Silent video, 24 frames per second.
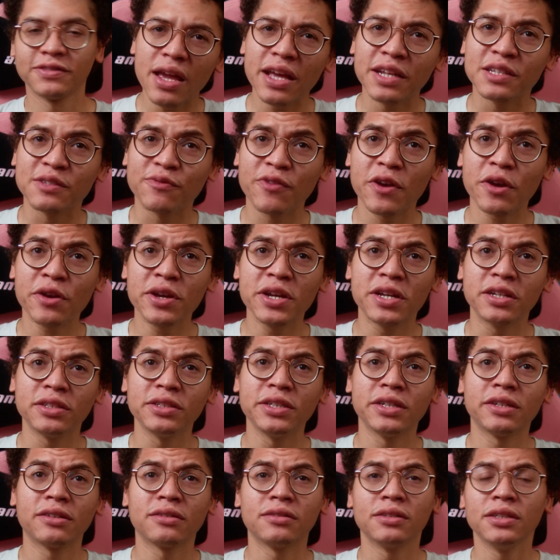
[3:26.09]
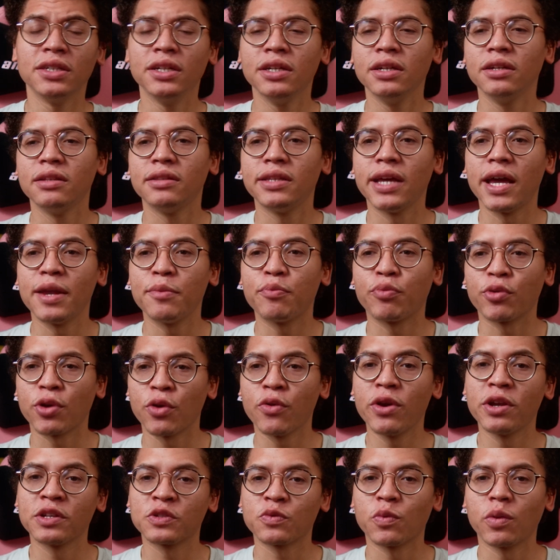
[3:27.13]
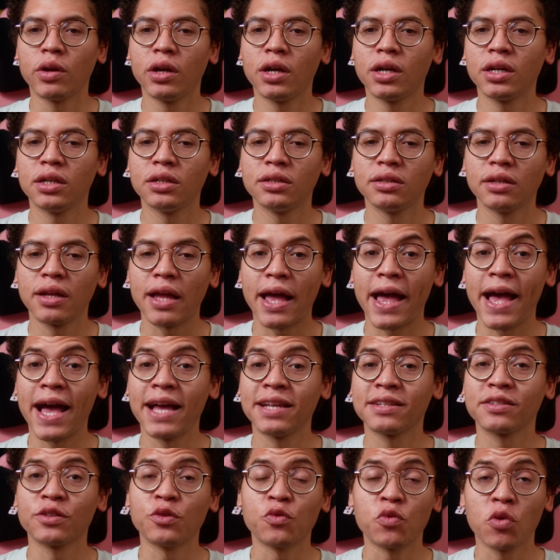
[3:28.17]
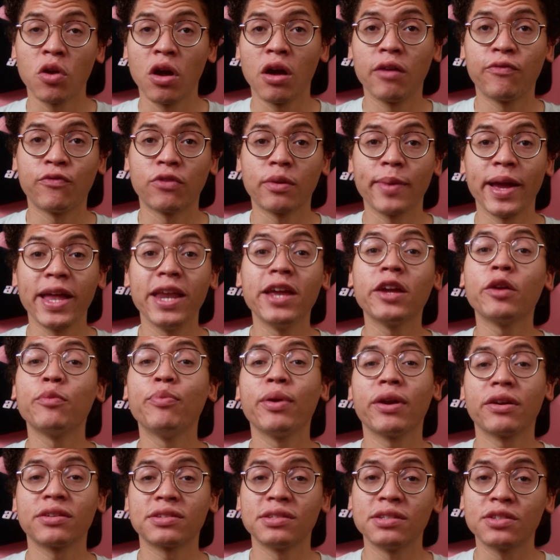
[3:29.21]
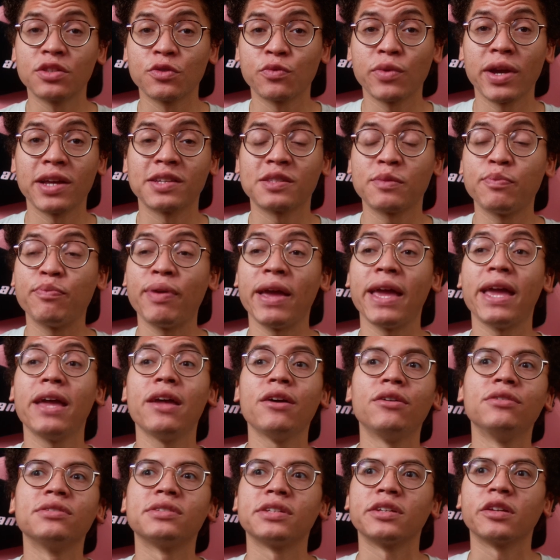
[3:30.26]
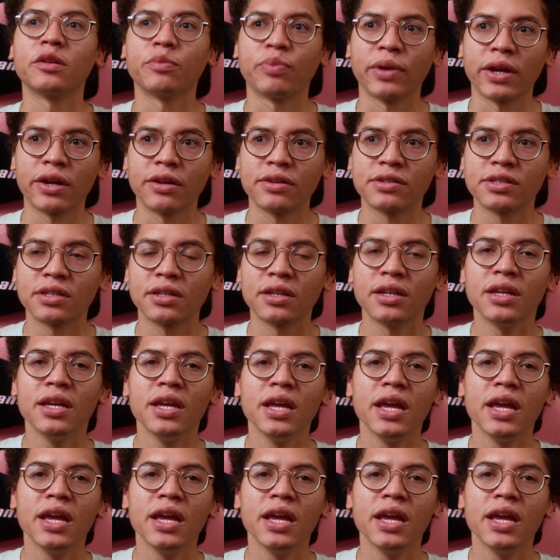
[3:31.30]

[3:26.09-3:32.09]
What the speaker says: It's very clear that ProRes RAW as a RAW format in comparison to the rest pales in comparison.